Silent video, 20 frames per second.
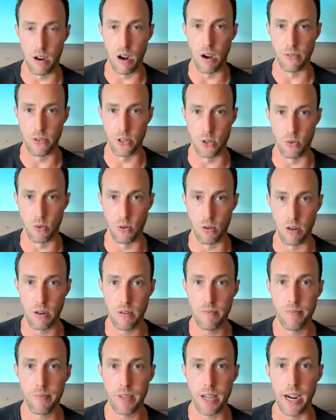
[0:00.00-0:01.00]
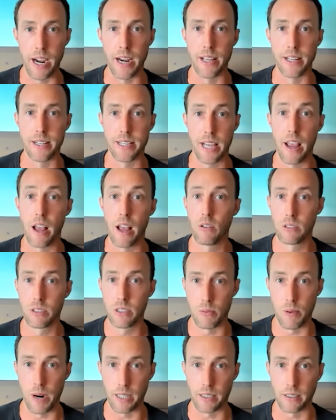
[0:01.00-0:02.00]
offshore and it's held
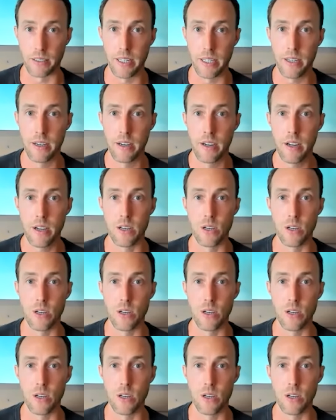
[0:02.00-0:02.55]
directly,